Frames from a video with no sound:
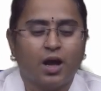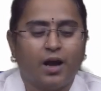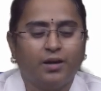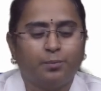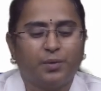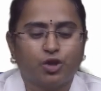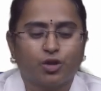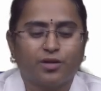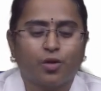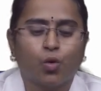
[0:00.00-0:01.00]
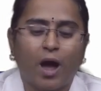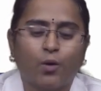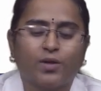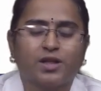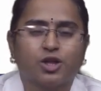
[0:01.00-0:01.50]
and patients who
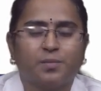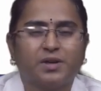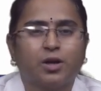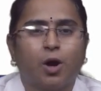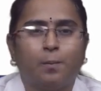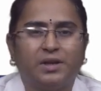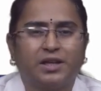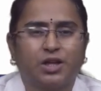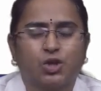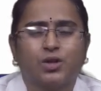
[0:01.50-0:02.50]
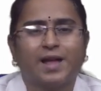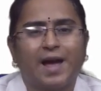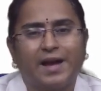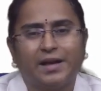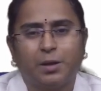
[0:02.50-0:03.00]
have systemic complications
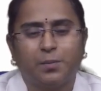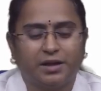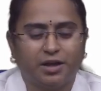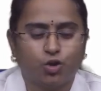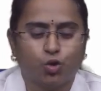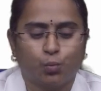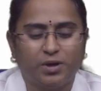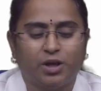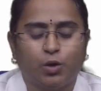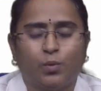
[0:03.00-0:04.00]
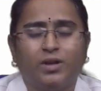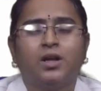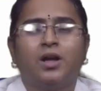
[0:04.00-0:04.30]
antibiotics should be given,